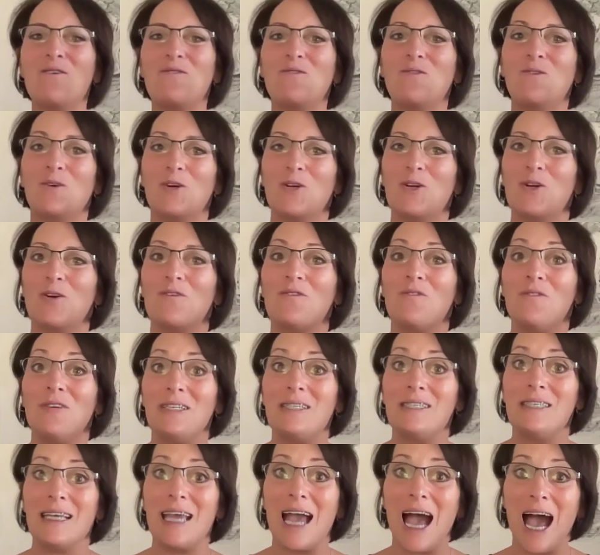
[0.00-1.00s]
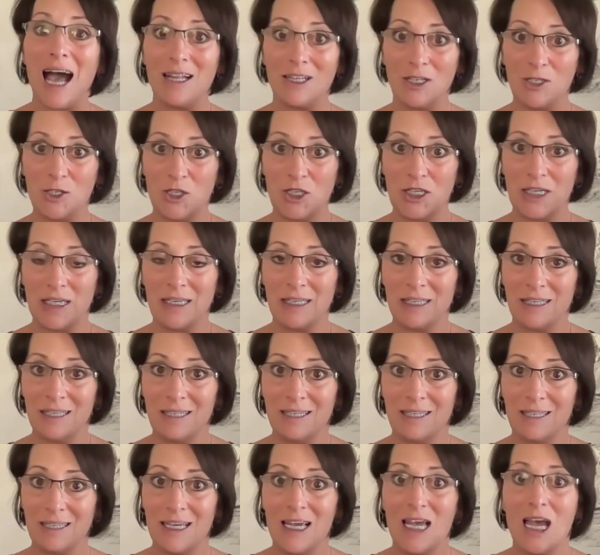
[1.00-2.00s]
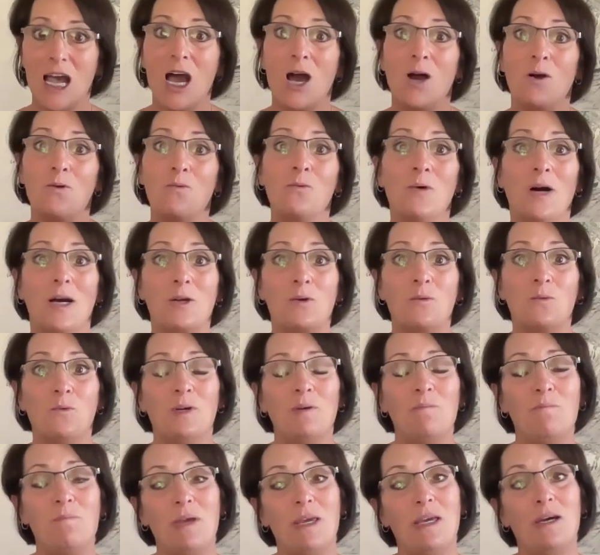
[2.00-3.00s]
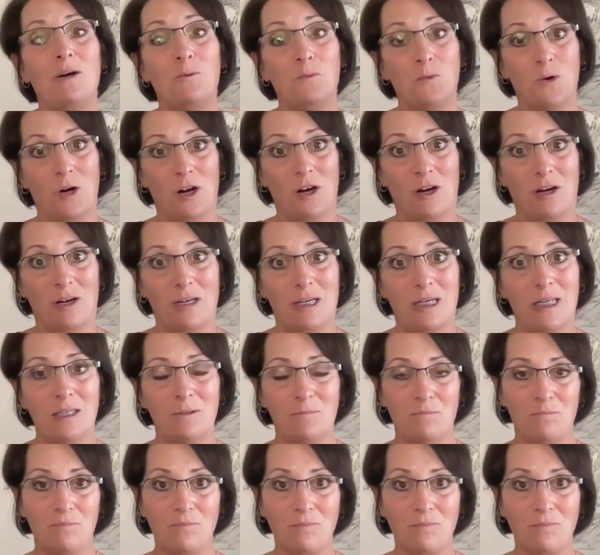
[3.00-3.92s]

for your physiology, what would be a word